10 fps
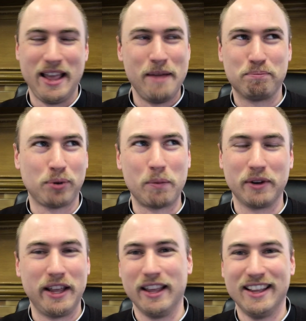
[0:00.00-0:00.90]
It
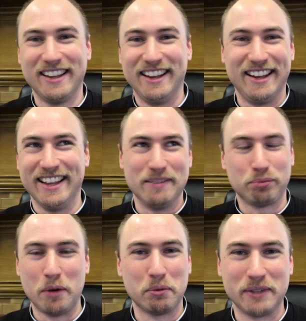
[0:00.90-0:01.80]
probably
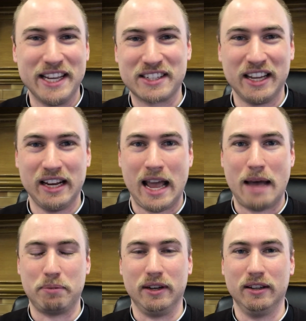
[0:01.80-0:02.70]
isn't going to
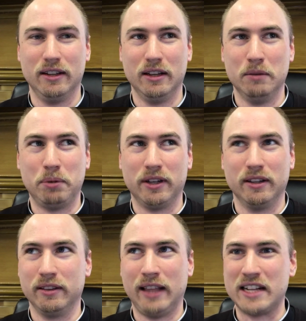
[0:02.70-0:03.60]
happen. But
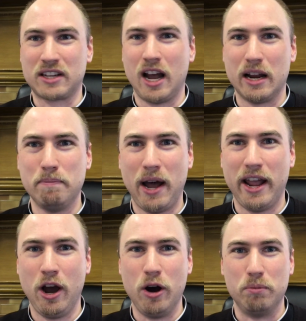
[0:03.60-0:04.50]
that's kind of my
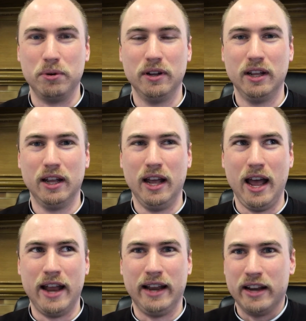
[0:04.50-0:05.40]
hope
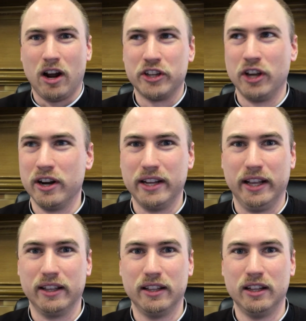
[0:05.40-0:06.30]
and our yearning.
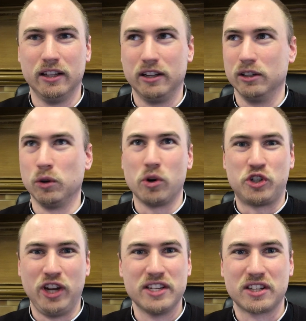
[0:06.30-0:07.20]
Lord
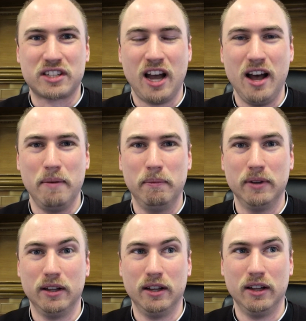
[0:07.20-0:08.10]
Jesus, come.
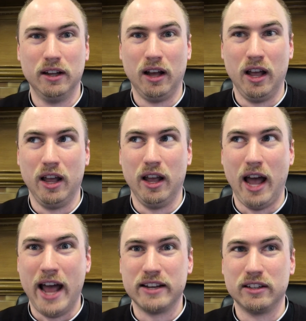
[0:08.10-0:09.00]

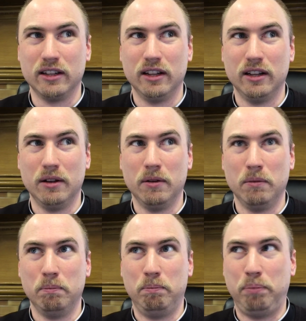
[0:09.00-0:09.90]
And
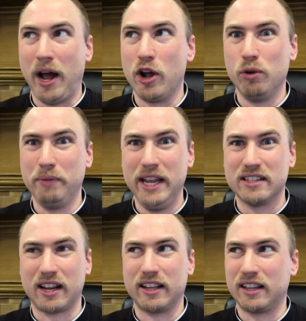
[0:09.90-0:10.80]
by all
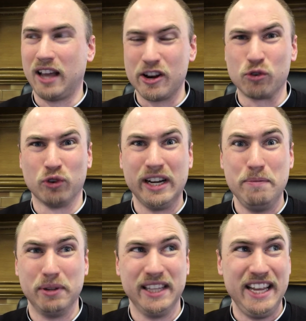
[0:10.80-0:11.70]
means, I kind of really
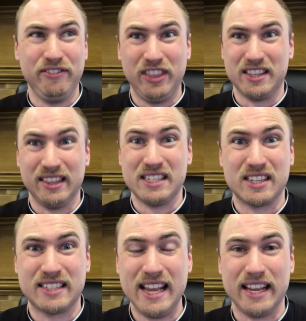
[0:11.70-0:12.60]
believe that this
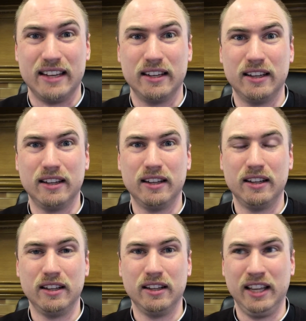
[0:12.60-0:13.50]
is it.
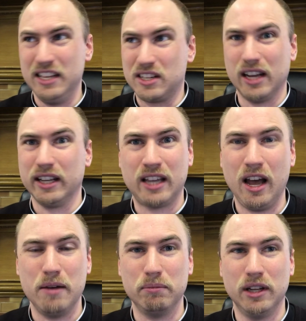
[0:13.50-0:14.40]
He's going to
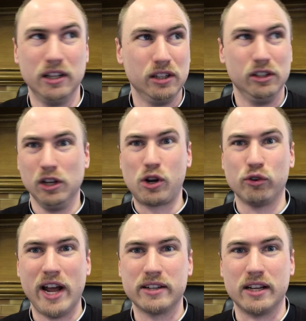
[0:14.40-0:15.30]
come. Look
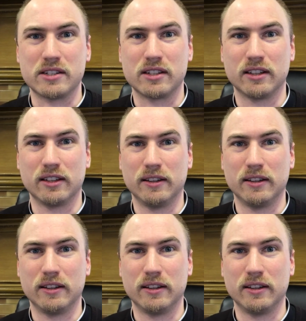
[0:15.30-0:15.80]
around us.